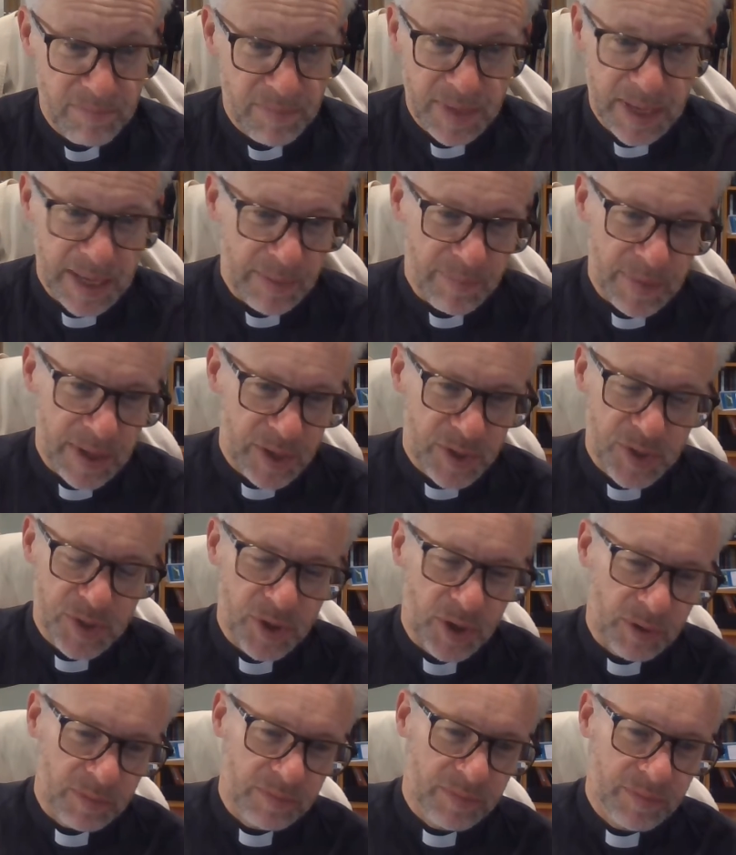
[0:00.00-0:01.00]
it's
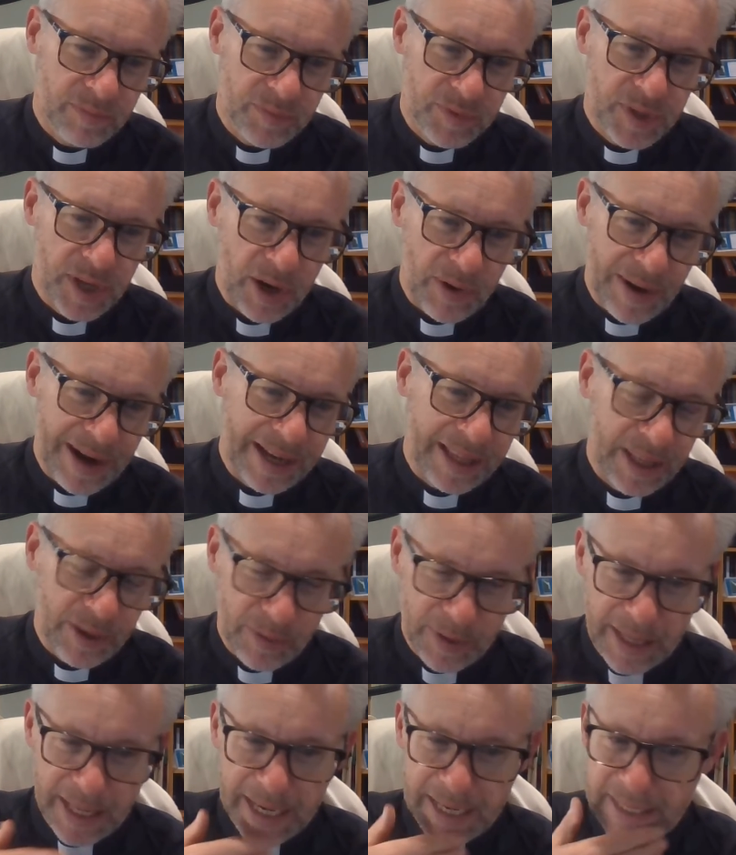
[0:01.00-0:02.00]
not directly
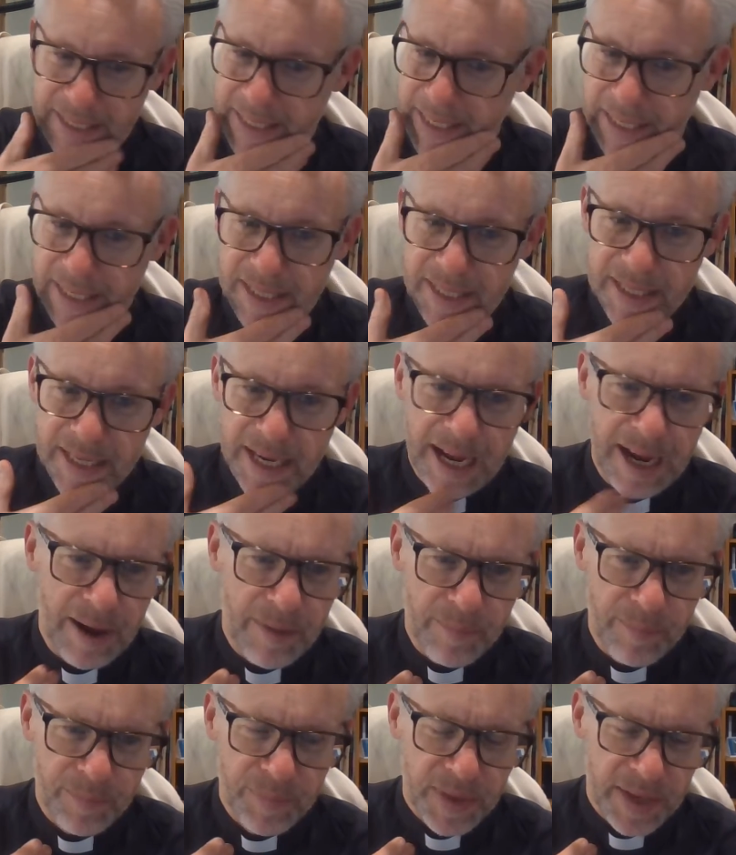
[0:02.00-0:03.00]
related. I
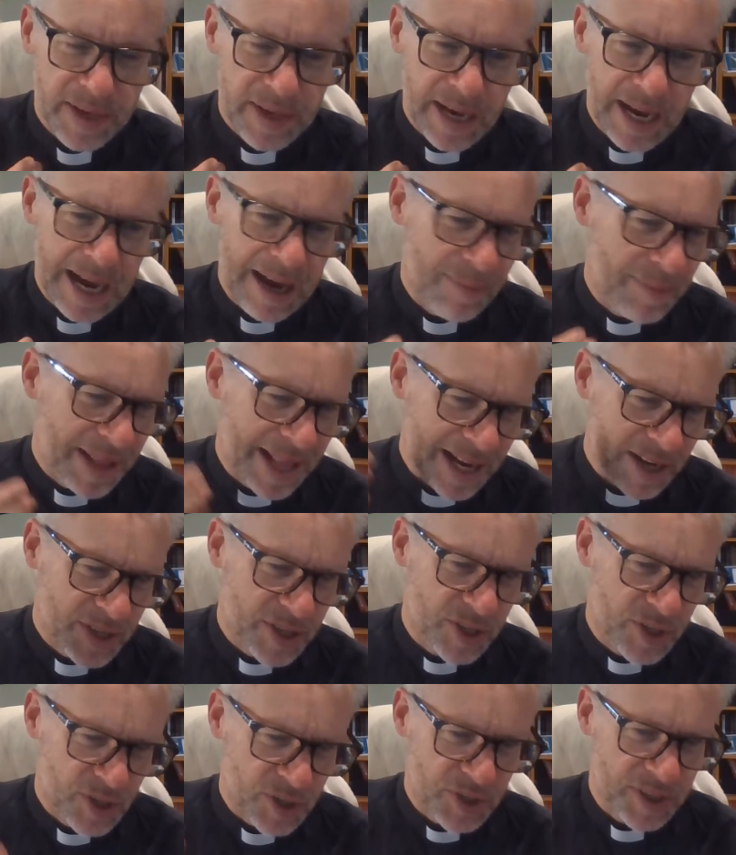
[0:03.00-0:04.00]
mean,
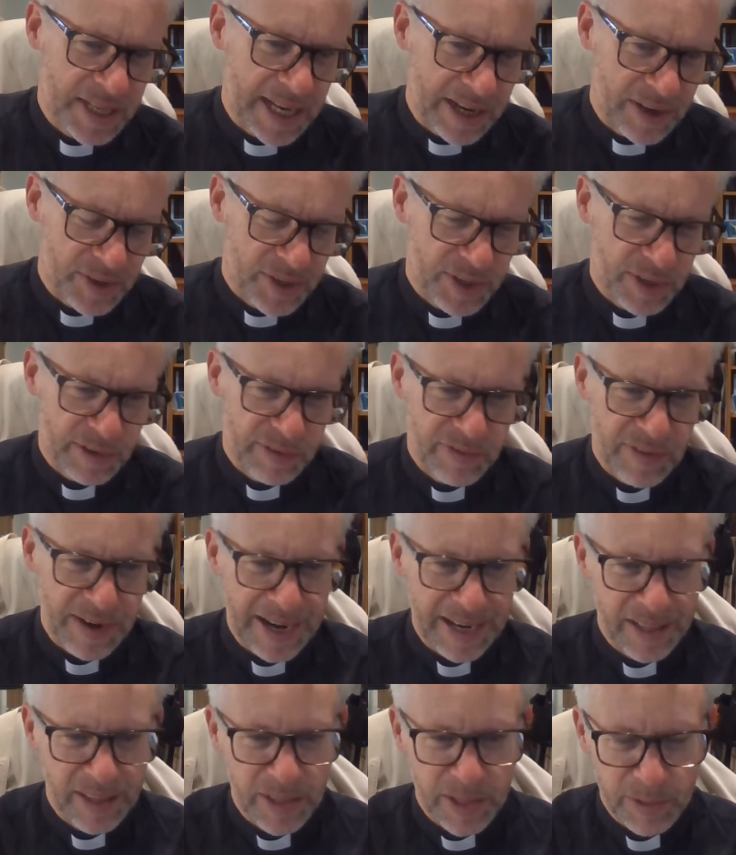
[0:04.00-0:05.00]
actually, it's just down to the
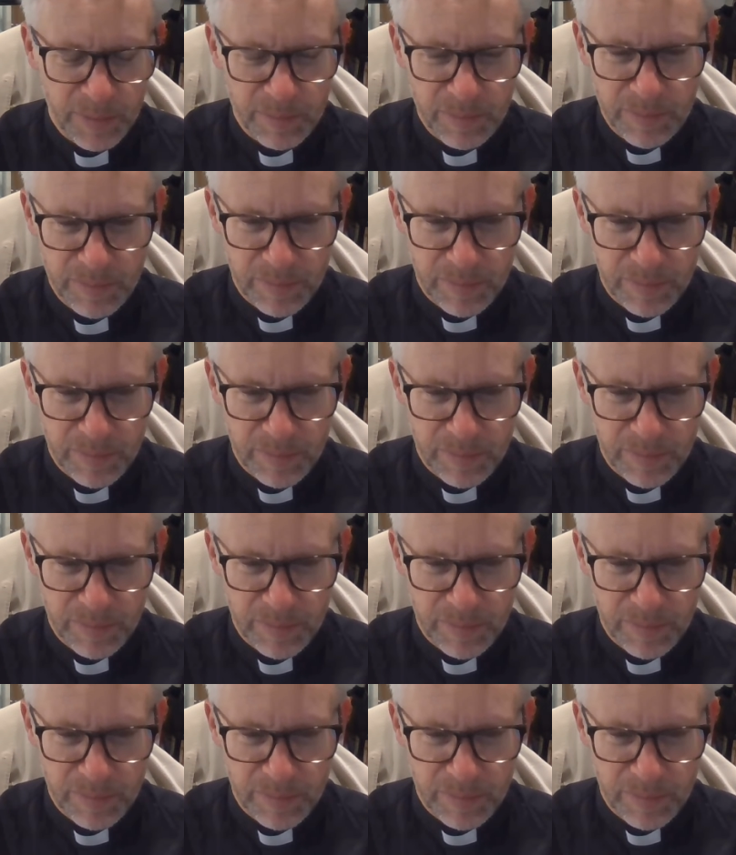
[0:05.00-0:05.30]
fact that